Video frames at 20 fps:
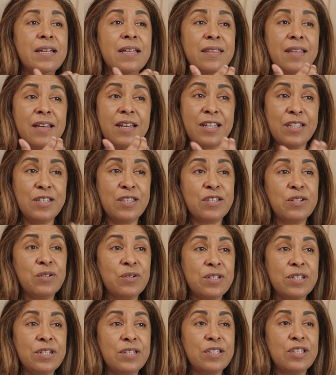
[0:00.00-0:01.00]
that a
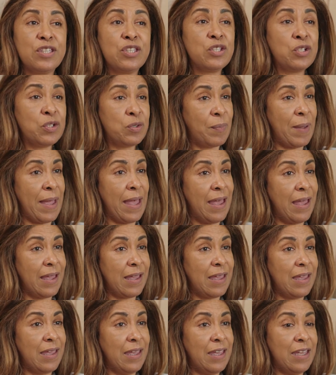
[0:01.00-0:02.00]
consultant stood
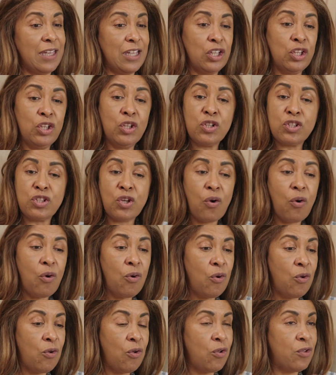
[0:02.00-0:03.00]
back, looked at
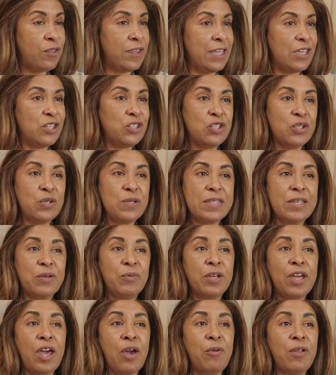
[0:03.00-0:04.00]
all the issues that
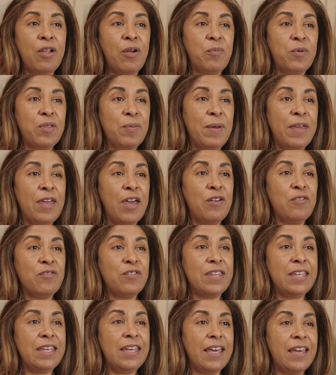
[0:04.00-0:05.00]
were going on with me over
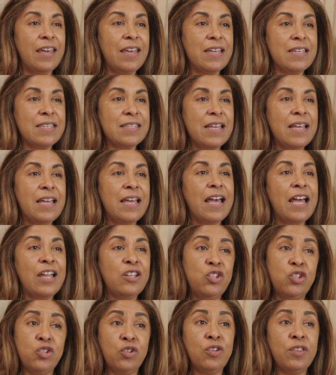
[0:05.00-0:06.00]
the years
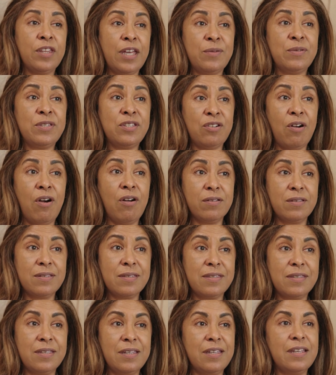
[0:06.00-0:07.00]
and joined those
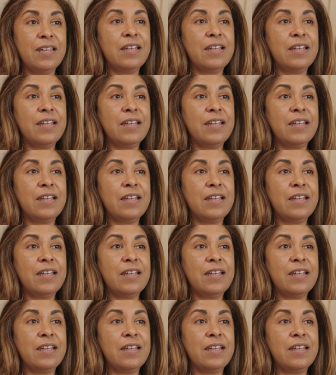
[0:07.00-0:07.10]
dots,